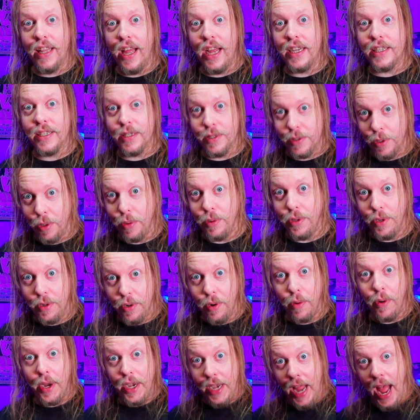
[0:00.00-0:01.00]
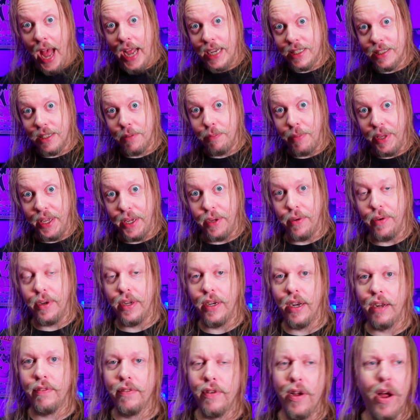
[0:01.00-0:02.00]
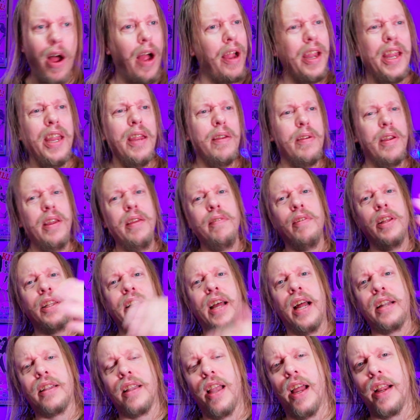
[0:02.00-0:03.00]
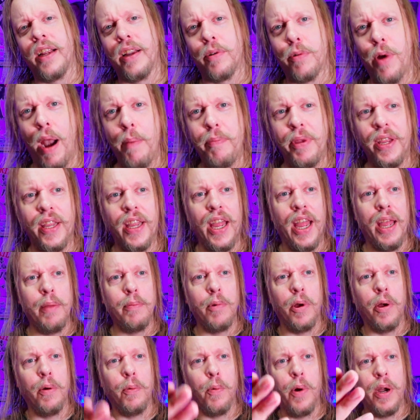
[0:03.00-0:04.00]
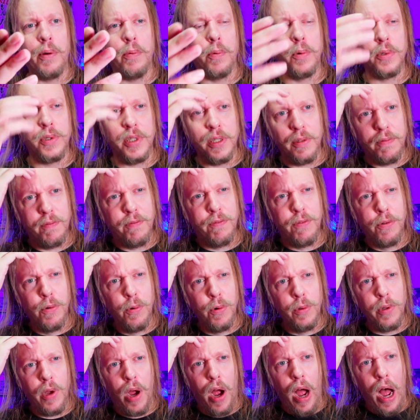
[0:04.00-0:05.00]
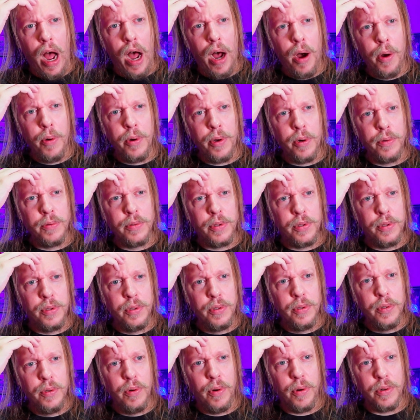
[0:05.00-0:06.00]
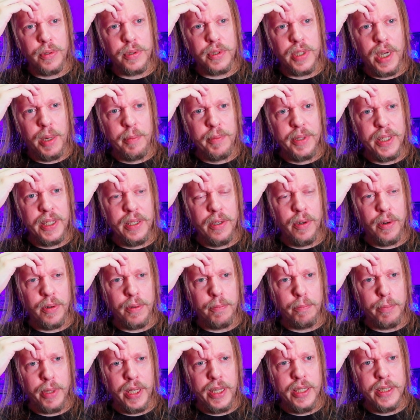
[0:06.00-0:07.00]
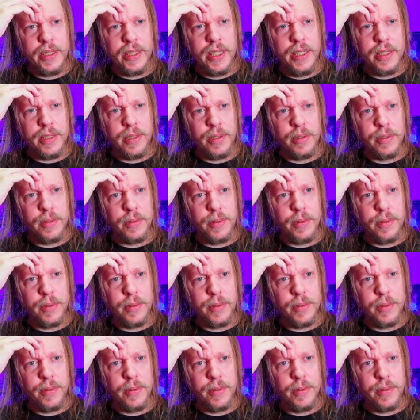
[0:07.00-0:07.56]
lots, so it has to be good enough. Even that like crappy game, what was it, Full Auto 2 or something on PlayStation